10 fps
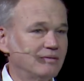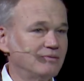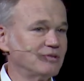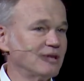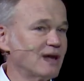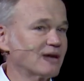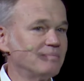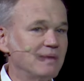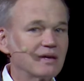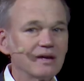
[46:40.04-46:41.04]
genetic
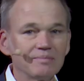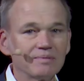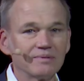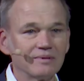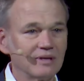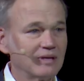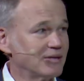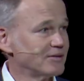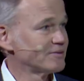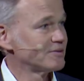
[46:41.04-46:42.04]
makeup
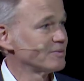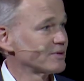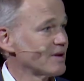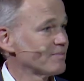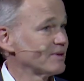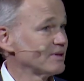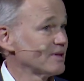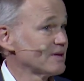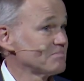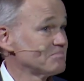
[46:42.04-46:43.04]
to a company that